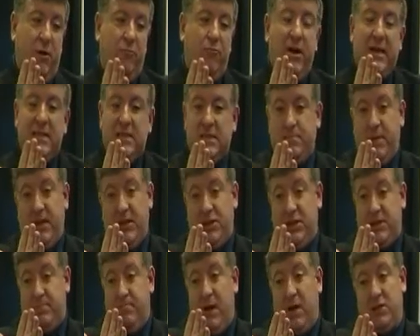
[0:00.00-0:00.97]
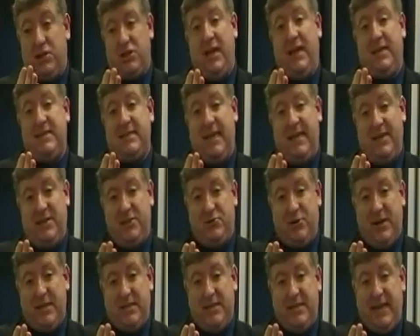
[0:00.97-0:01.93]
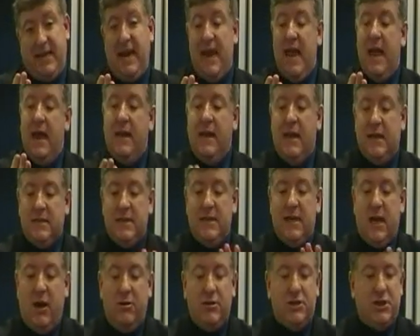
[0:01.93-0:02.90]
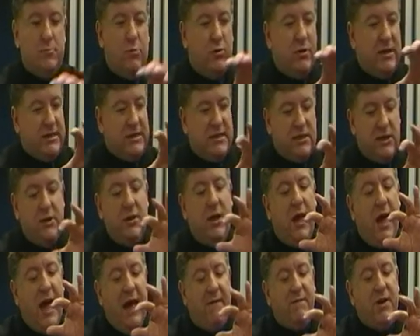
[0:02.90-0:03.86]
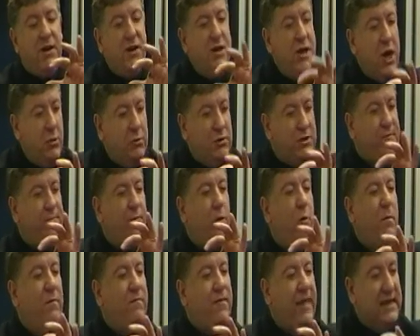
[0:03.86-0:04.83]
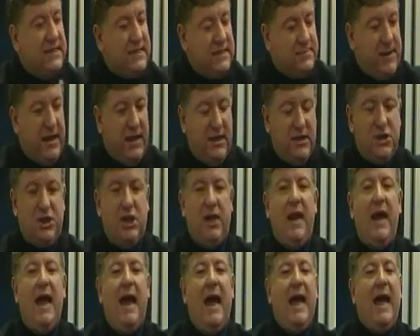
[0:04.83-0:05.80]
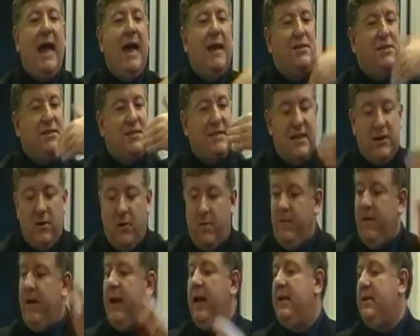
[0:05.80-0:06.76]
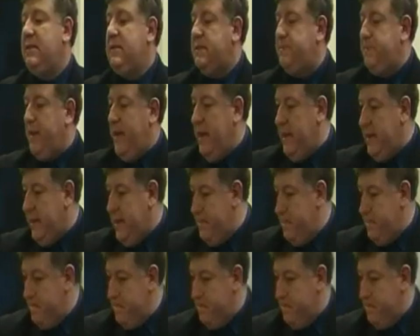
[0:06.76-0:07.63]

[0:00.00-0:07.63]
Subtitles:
A read speech is much less interesting. Let's encourage them already to have a note form of their speech and to set off and to speak.